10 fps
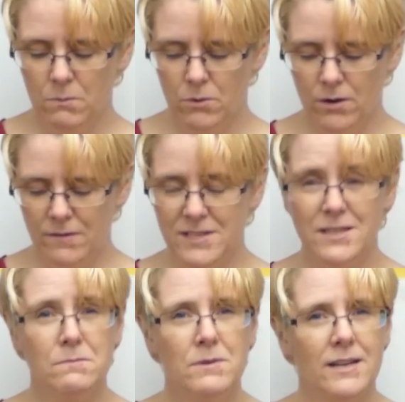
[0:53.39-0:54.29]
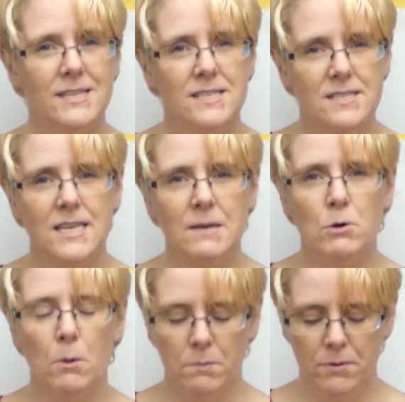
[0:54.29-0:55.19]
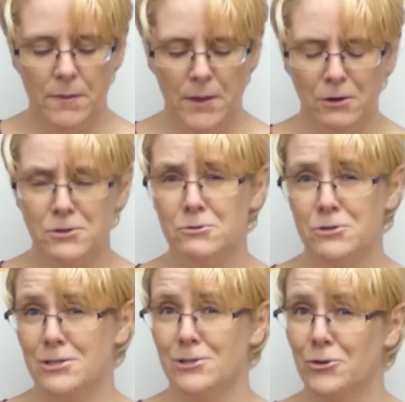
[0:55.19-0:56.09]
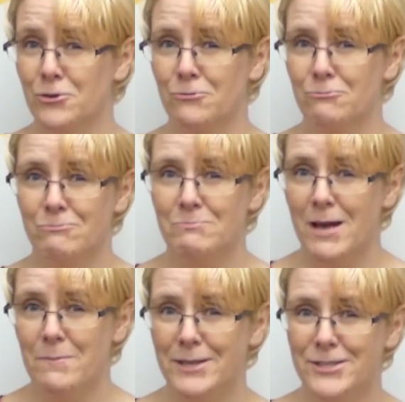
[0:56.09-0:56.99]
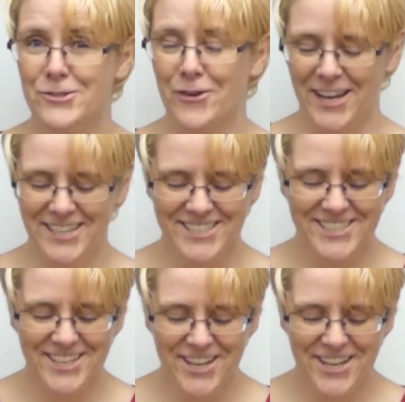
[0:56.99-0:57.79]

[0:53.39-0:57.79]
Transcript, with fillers: but I've seen them kind of steam up, and they also just look a bit strange.